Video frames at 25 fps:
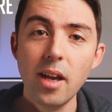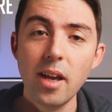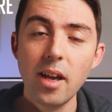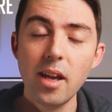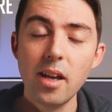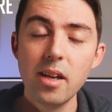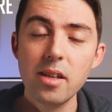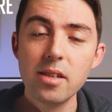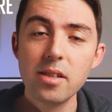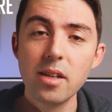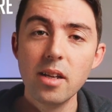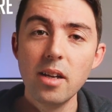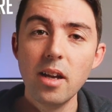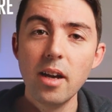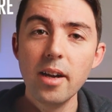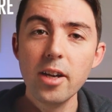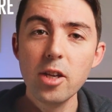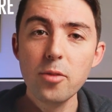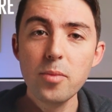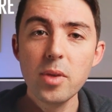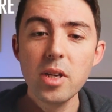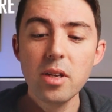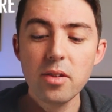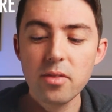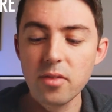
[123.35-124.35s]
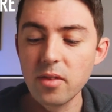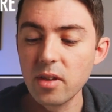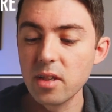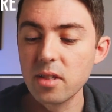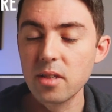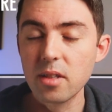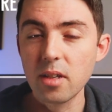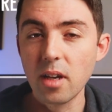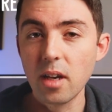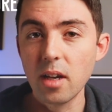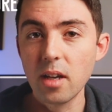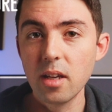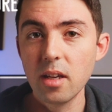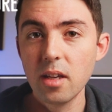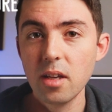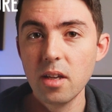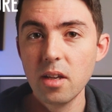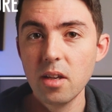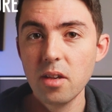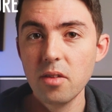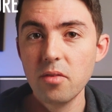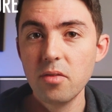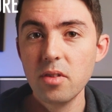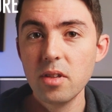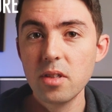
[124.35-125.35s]
And an argumentative essay
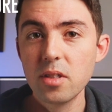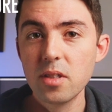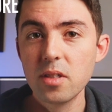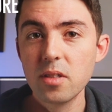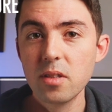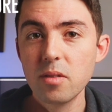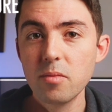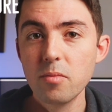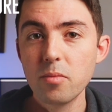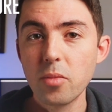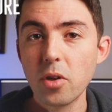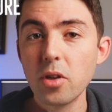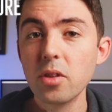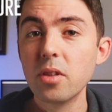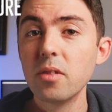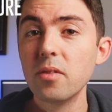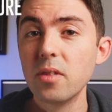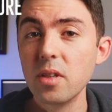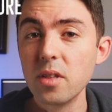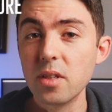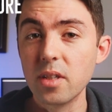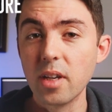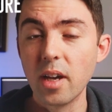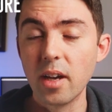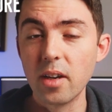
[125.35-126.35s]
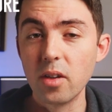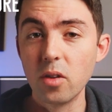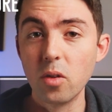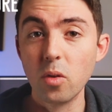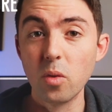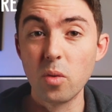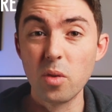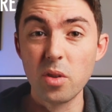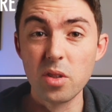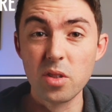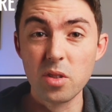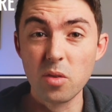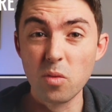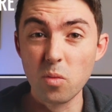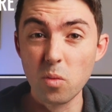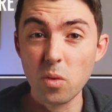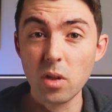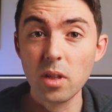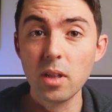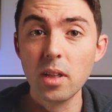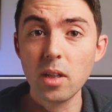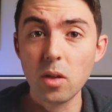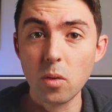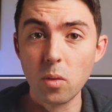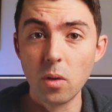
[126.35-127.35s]
fits both of these categories
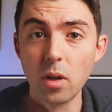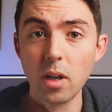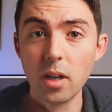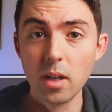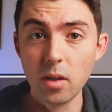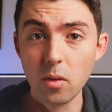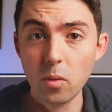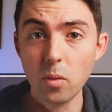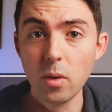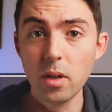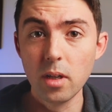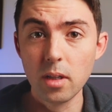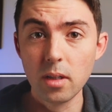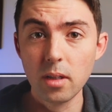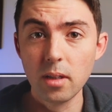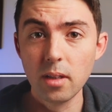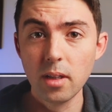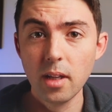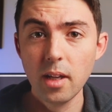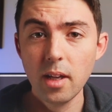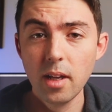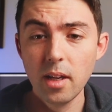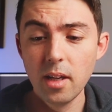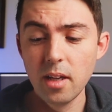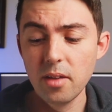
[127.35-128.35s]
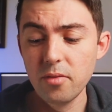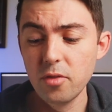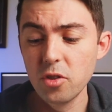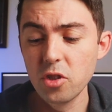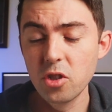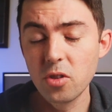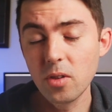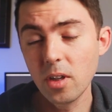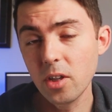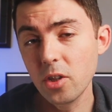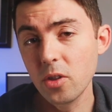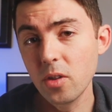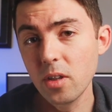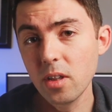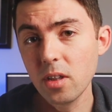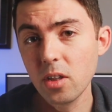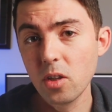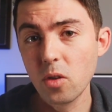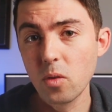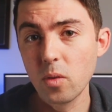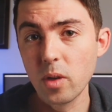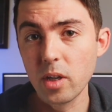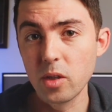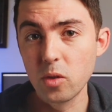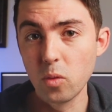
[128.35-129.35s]
really quite well. If you structure it in the
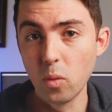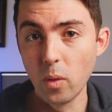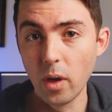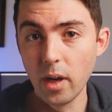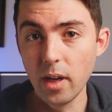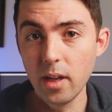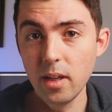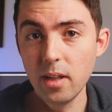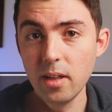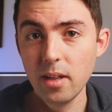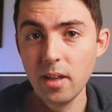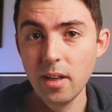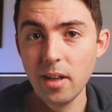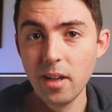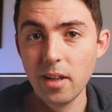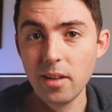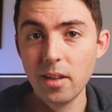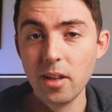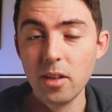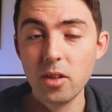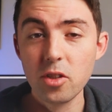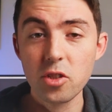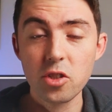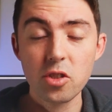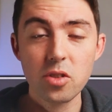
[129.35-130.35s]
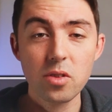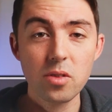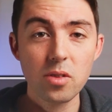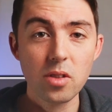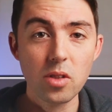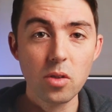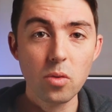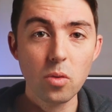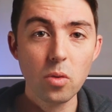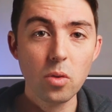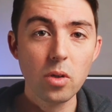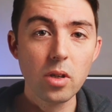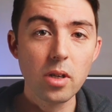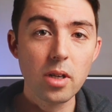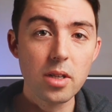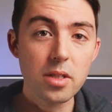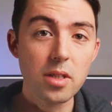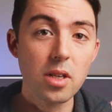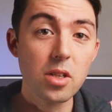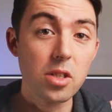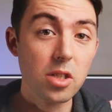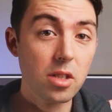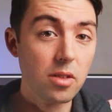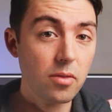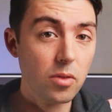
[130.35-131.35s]
correct way, then the
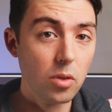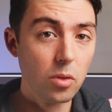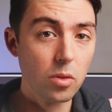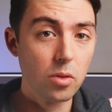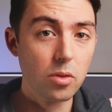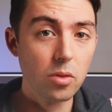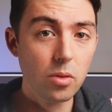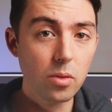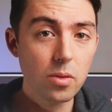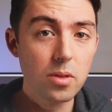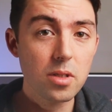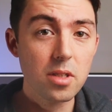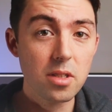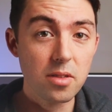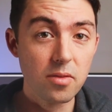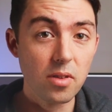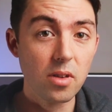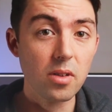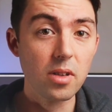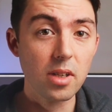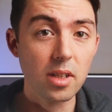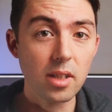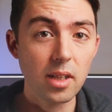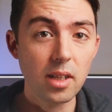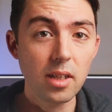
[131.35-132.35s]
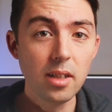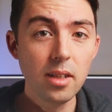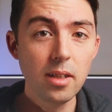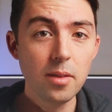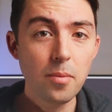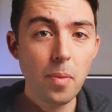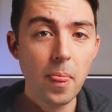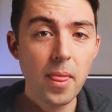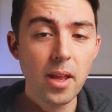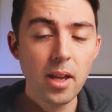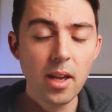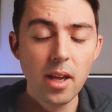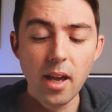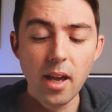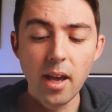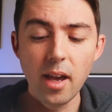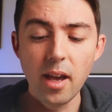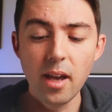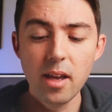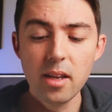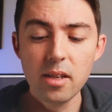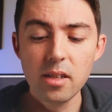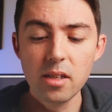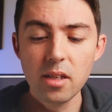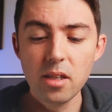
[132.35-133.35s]
organization of your thoughts is very clear.
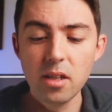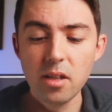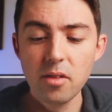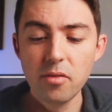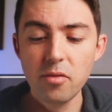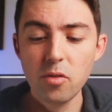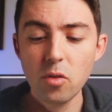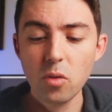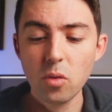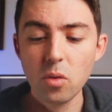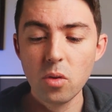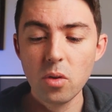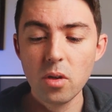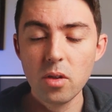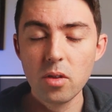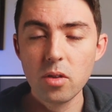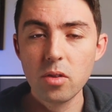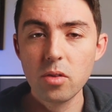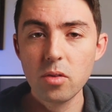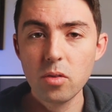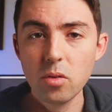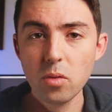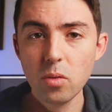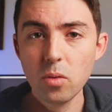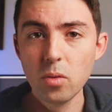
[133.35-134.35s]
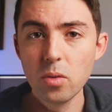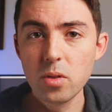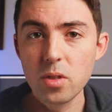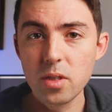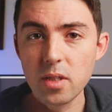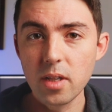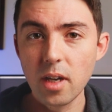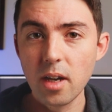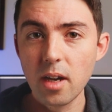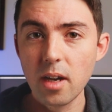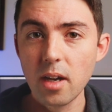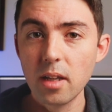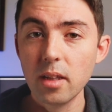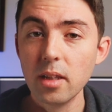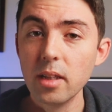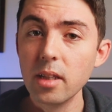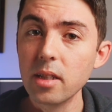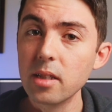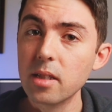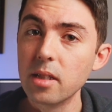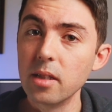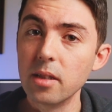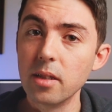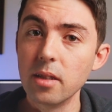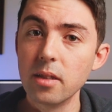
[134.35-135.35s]
And if your thoughts are
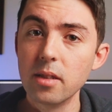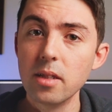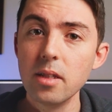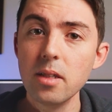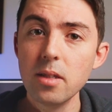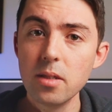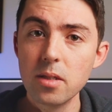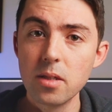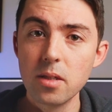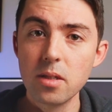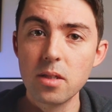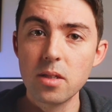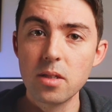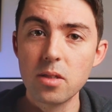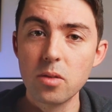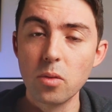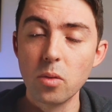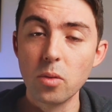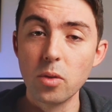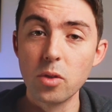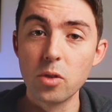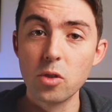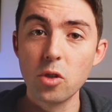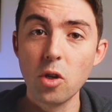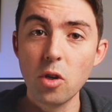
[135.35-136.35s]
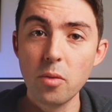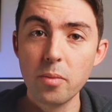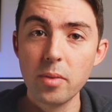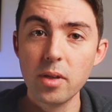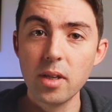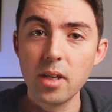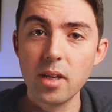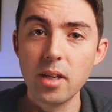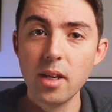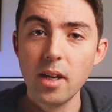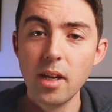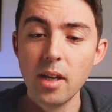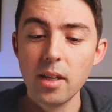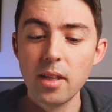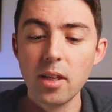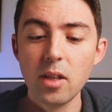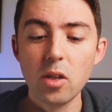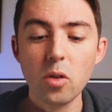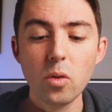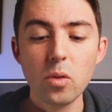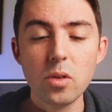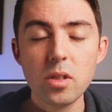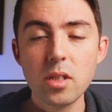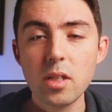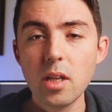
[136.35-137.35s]
linked to the thesis or the topic,
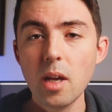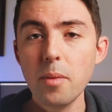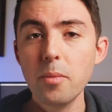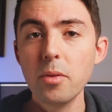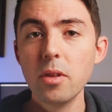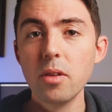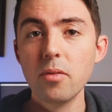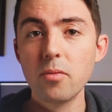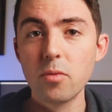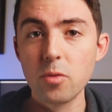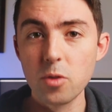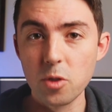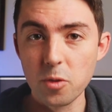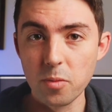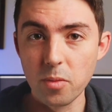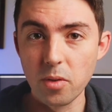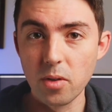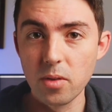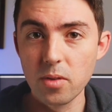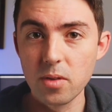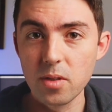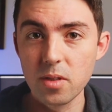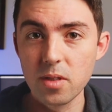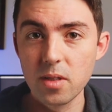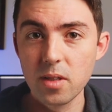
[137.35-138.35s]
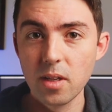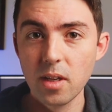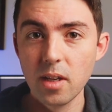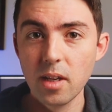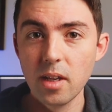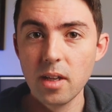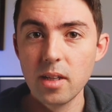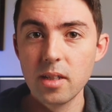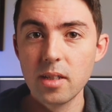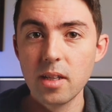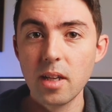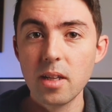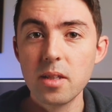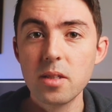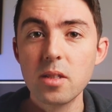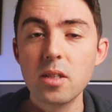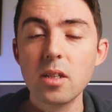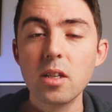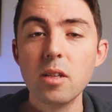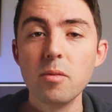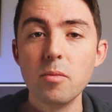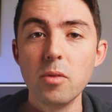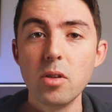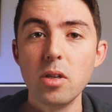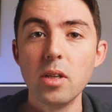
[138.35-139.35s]
then your depth of response tends
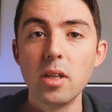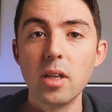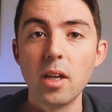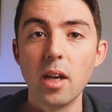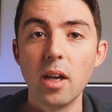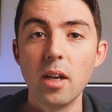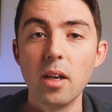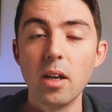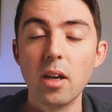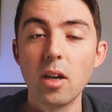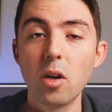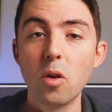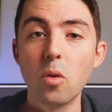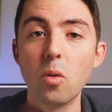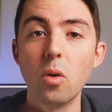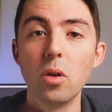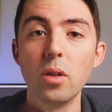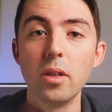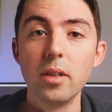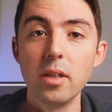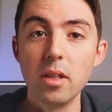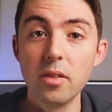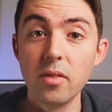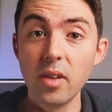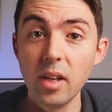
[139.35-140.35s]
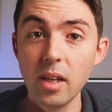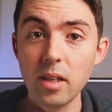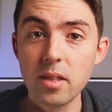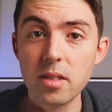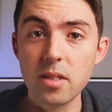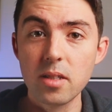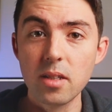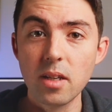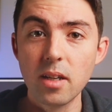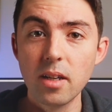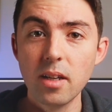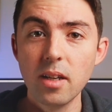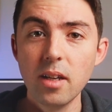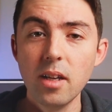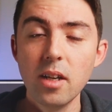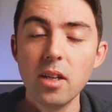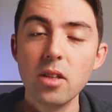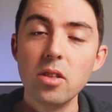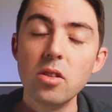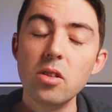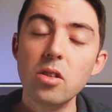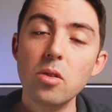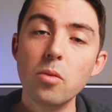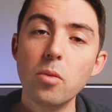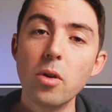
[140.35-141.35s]
to communicate a quality of answer
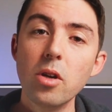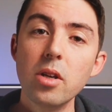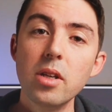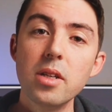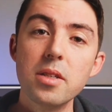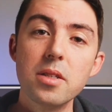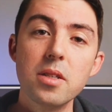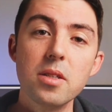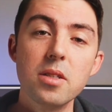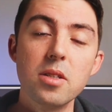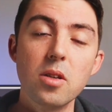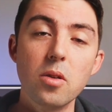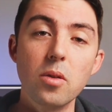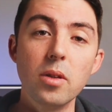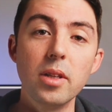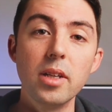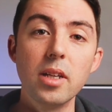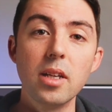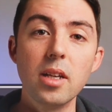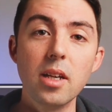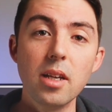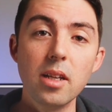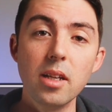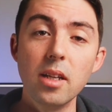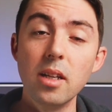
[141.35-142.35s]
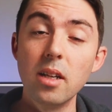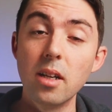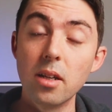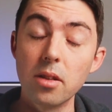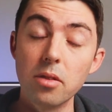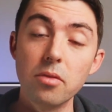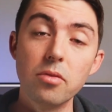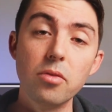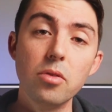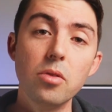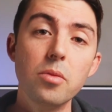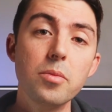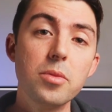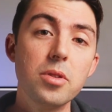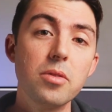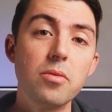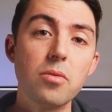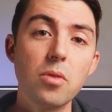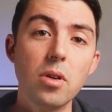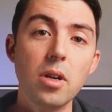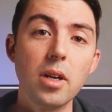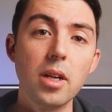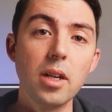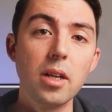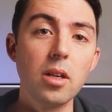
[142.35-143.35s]
that you won't necessarily get in other forms
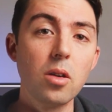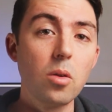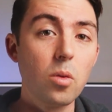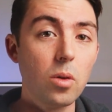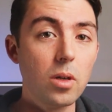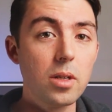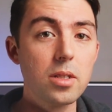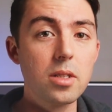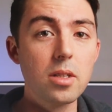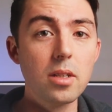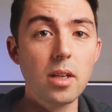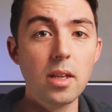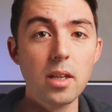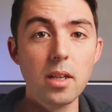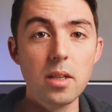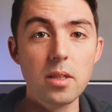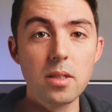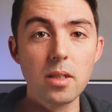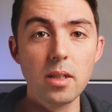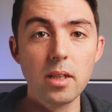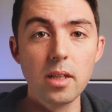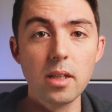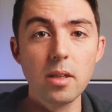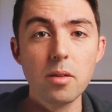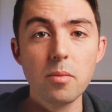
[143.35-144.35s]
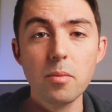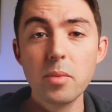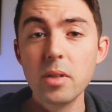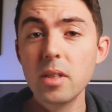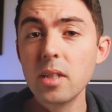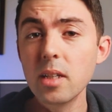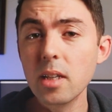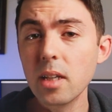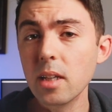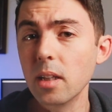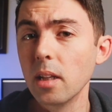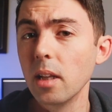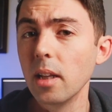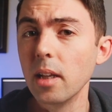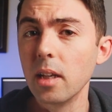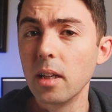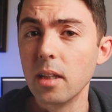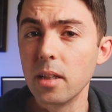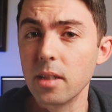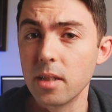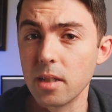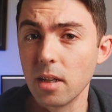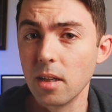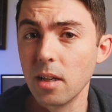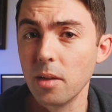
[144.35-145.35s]
of writing quite so easily, particularly
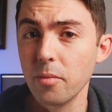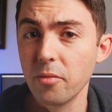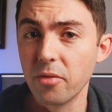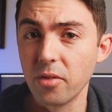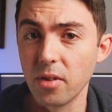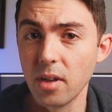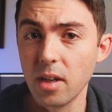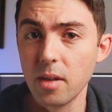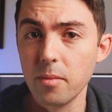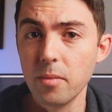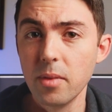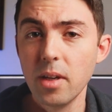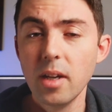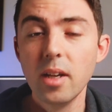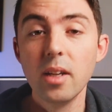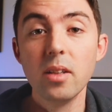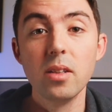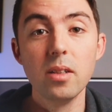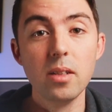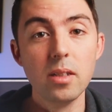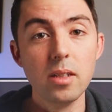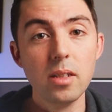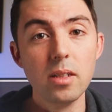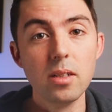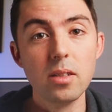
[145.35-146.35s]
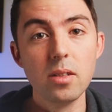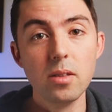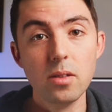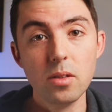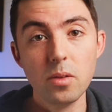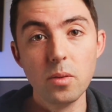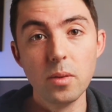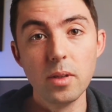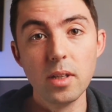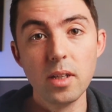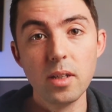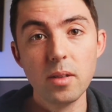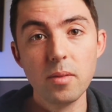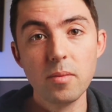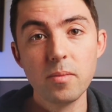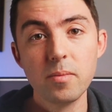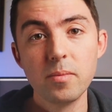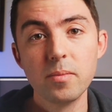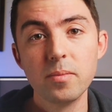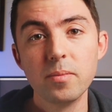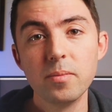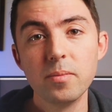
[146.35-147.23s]
in the time frame that you need to do it in.